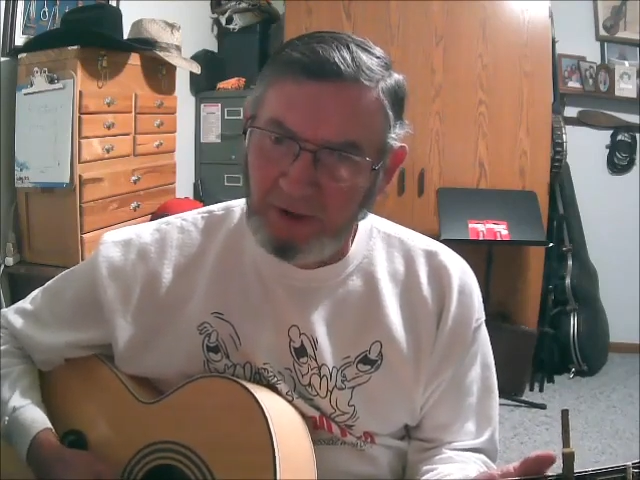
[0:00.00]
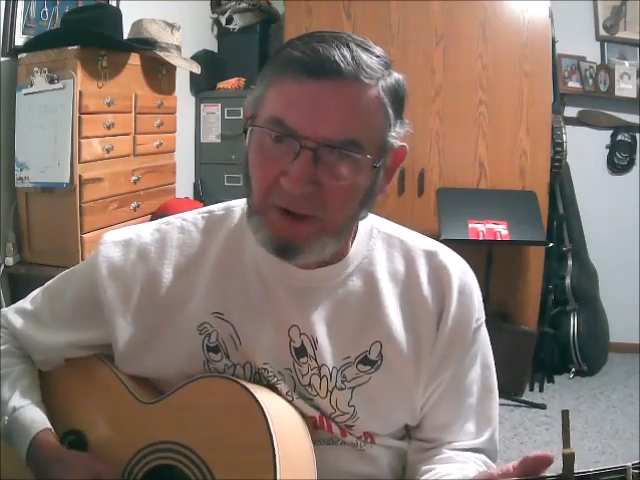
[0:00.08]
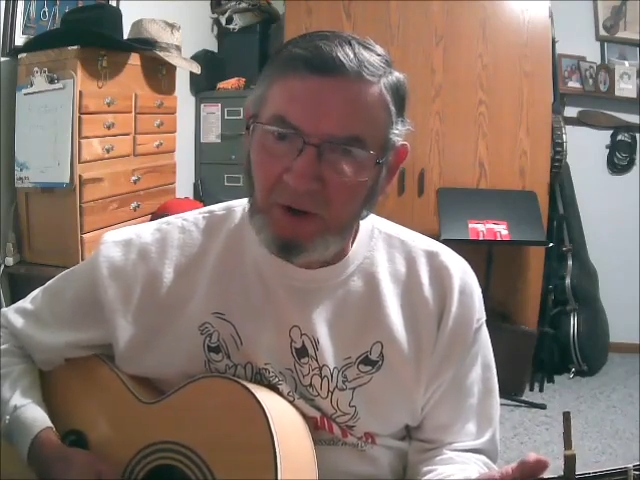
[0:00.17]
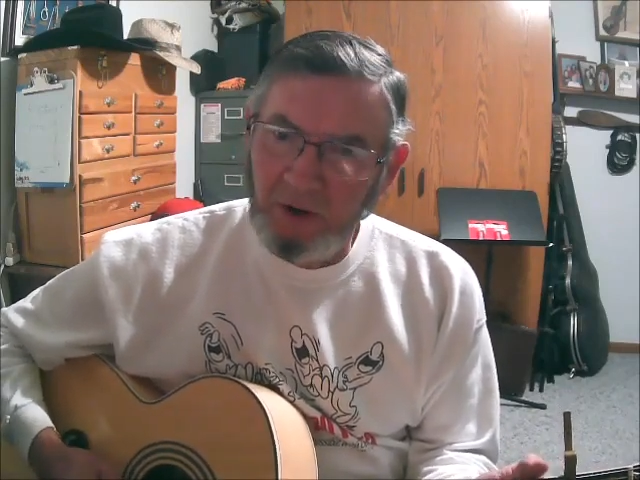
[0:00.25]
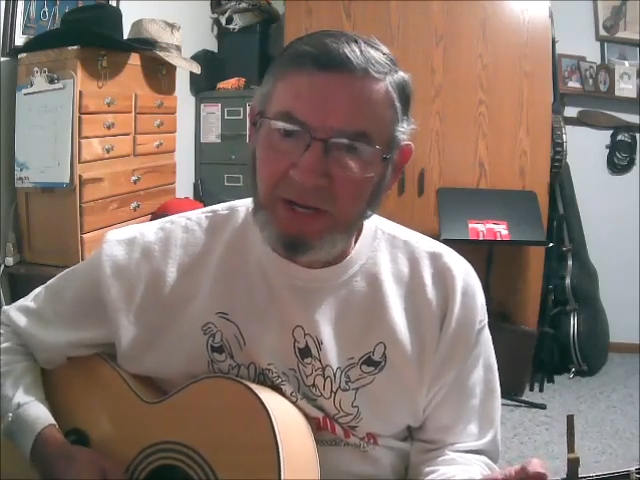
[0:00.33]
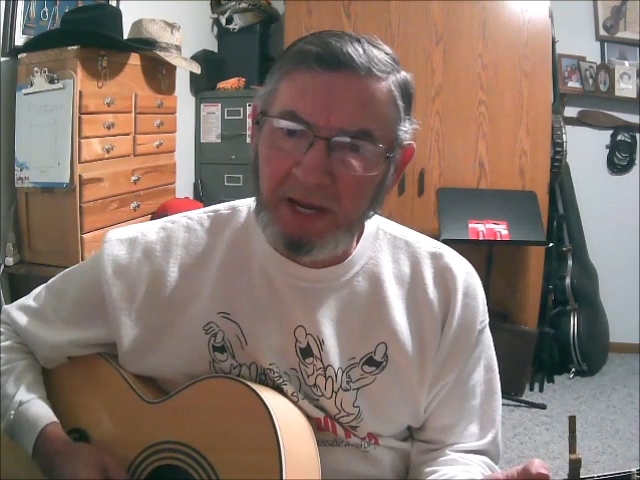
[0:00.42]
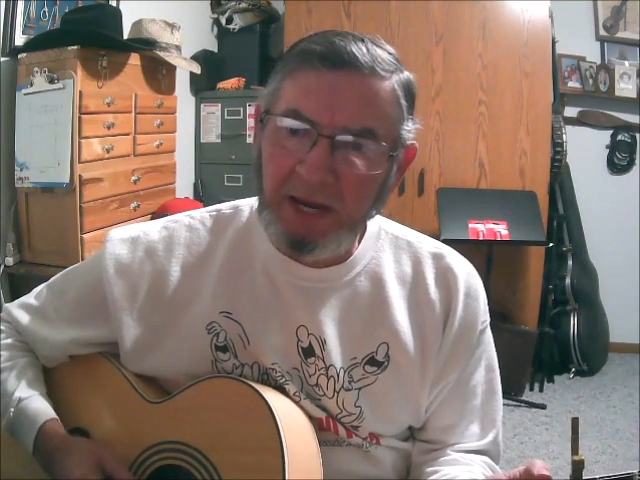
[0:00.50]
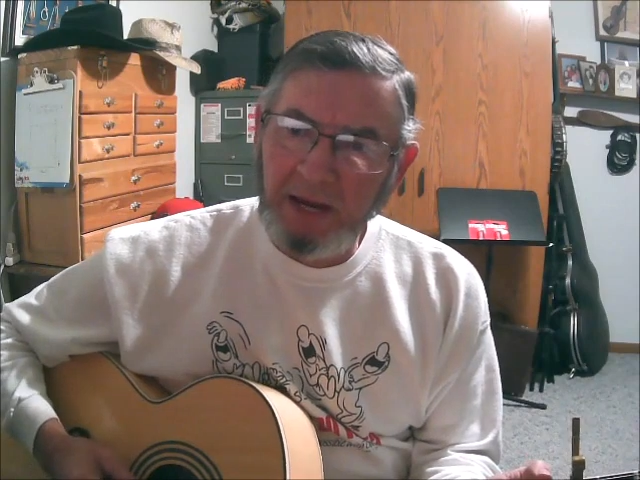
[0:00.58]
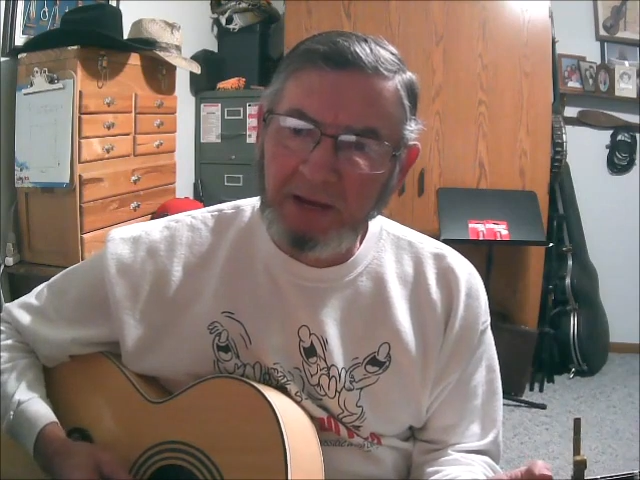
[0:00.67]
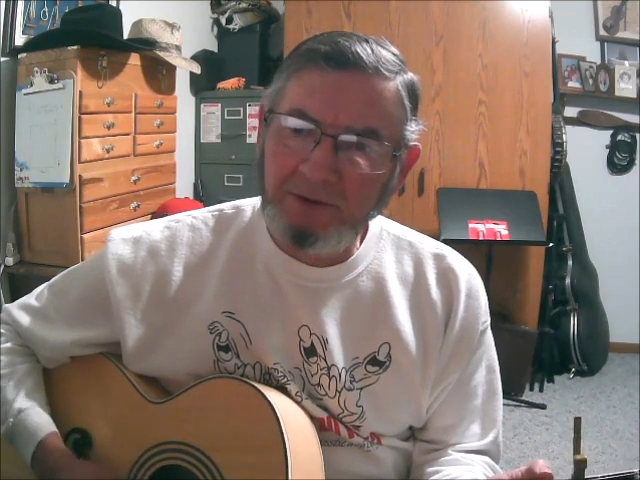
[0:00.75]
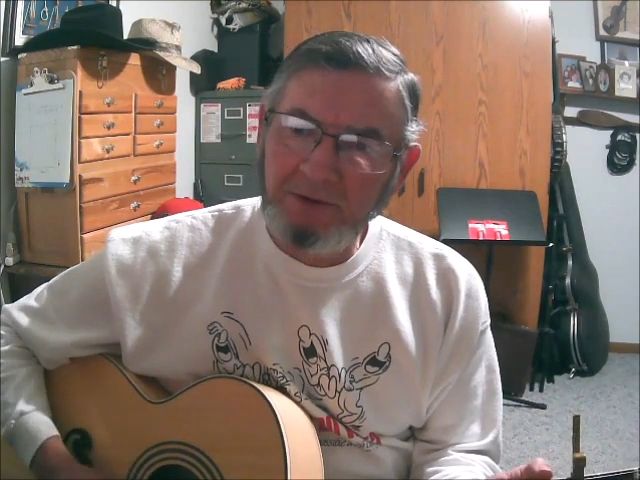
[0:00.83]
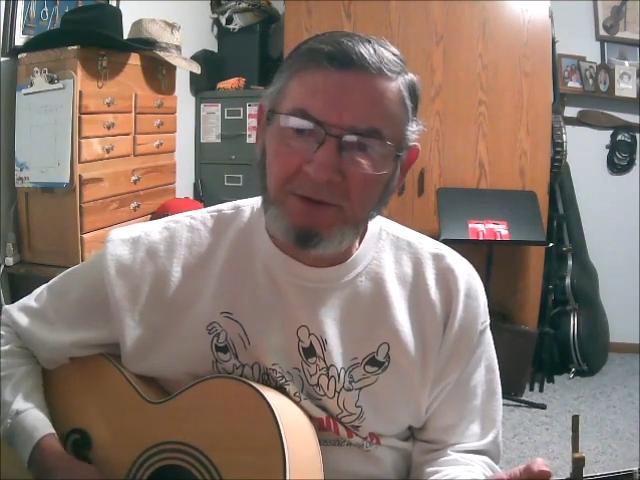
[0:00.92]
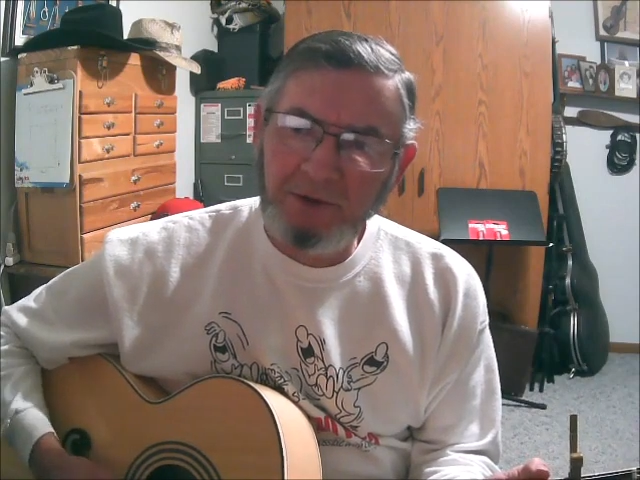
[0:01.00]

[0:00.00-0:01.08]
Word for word: all he asks